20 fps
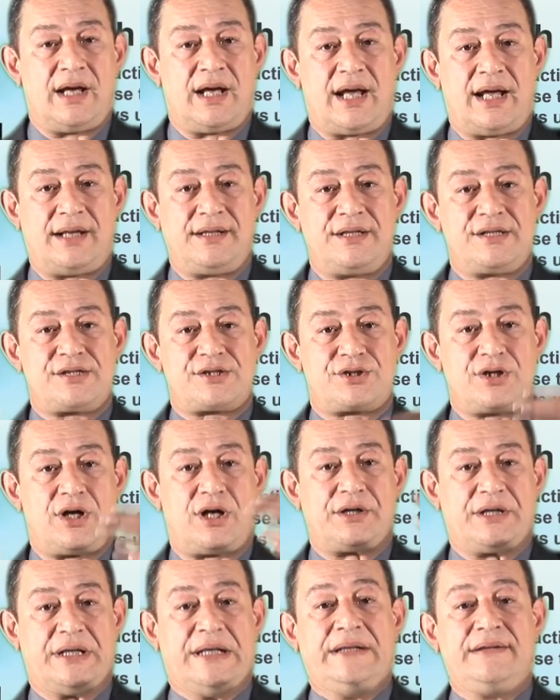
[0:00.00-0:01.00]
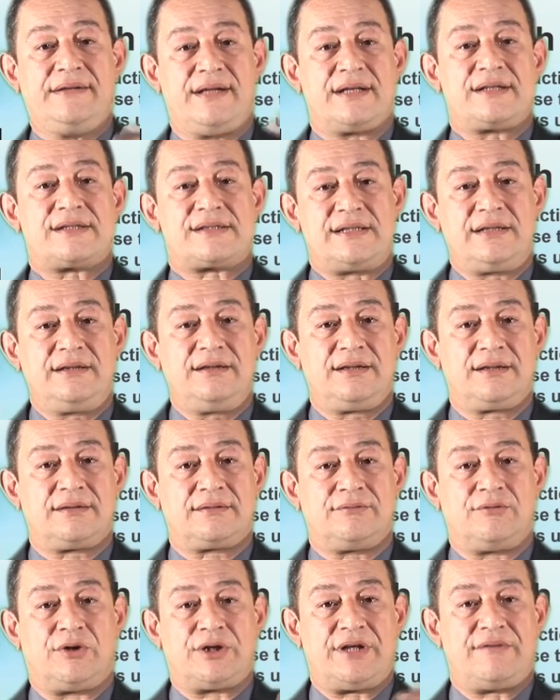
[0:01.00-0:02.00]
and they start indexing
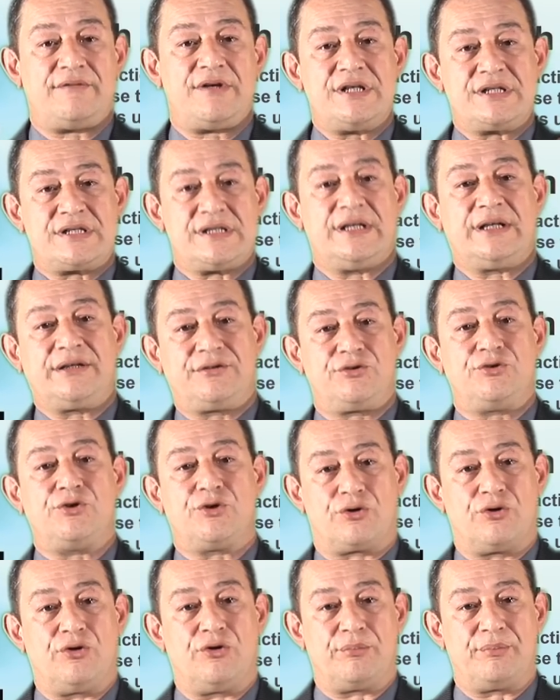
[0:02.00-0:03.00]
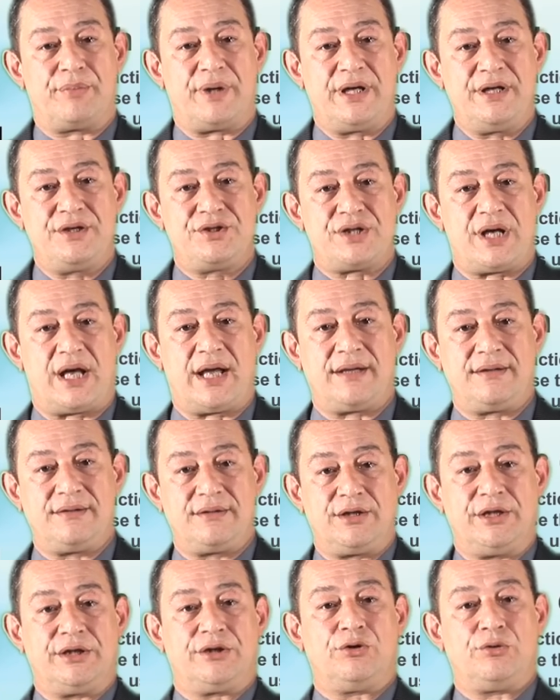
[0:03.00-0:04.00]
whatever is linked to your homepage, and
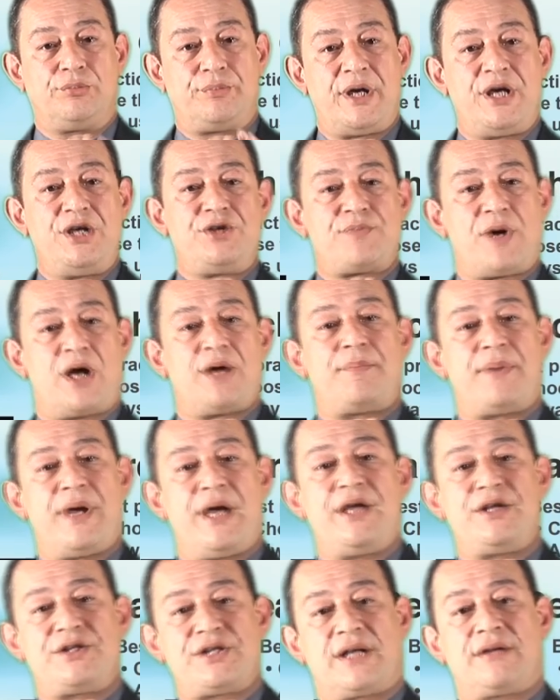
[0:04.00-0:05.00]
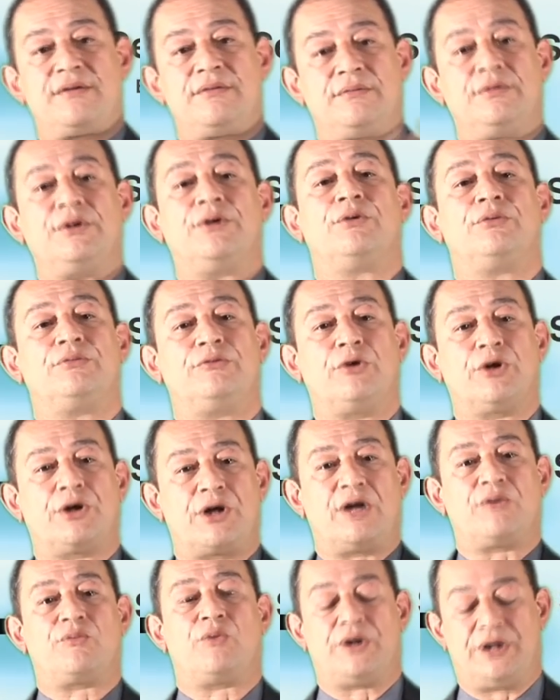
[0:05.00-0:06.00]
they go page by page and, you know, work
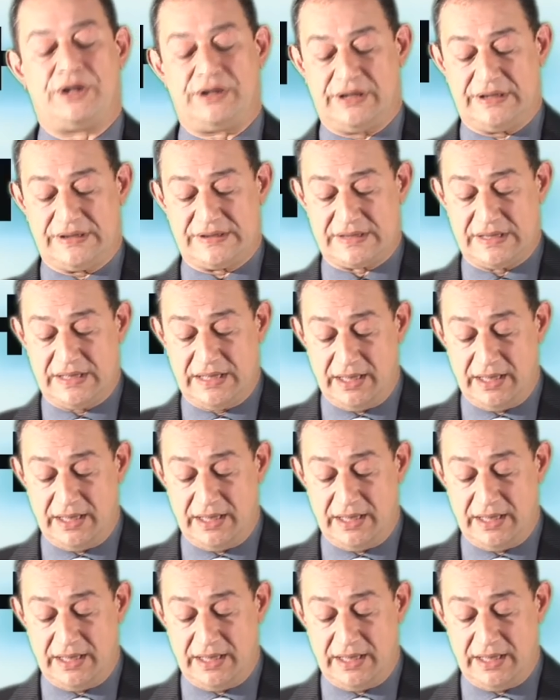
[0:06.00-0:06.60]
out what it is.